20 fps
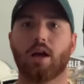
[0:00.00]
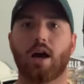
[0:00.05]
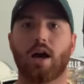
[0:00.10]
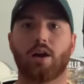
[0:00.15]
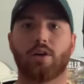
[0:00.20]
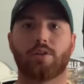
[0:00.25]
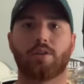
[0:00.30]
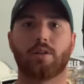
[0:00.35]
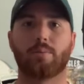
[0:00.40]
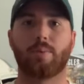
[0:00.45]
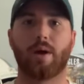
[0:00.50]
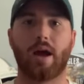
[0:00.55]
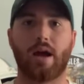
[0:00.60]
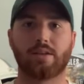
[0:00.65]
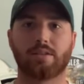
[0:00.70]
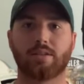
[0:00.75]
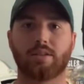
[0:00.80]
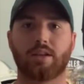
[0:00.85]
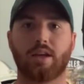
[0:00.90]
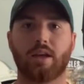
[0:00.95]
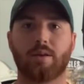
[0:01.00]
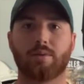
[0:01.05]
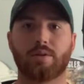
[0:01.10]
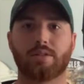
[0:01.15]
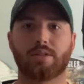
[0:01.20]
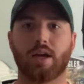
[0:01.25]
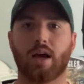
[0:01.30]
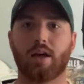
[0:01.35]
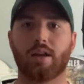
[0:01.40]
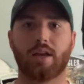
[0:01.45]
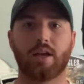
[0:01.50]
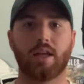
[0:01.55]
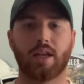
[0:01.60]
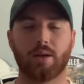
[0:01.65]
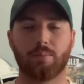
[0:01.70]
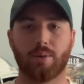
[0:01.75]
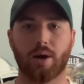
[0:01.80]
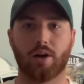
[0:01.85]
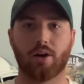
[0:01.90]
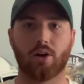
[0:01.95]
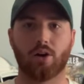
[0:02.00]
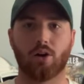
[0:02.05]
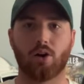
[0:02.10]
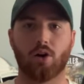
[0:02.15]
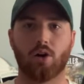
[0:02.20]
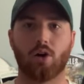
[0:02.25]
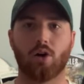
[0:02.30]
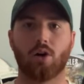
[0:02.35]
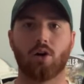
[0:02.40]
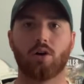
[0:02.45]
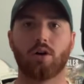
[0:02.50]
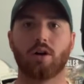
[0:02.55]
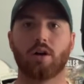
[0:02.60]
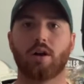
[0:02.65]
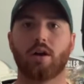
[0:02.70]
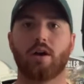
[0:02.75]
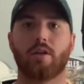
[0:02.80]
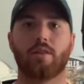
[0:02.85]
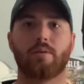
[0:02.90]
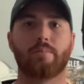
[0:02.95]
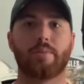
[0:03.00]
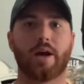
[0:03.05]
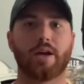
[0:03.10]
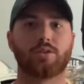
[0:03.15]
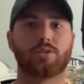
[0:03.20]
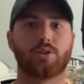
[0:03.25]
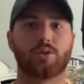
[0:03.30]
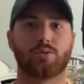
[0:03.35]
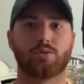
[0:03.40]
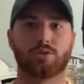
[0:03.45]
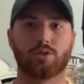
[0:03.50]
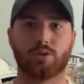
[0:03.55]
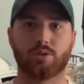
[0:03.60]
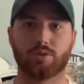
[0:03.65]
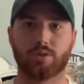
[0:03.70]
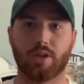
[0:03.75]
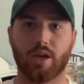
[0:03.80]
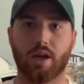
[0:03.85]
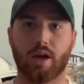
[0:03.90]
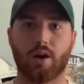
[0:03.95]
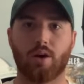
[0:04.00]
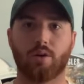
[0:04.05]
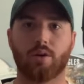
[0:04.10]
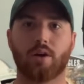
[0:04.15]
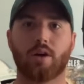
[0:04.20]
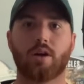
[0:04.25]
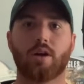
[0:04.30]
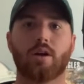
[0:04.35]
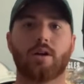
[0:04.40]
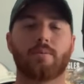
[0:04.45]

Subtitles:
I don't think the passing game has gotten any better at all. And then Mac Jones goes down.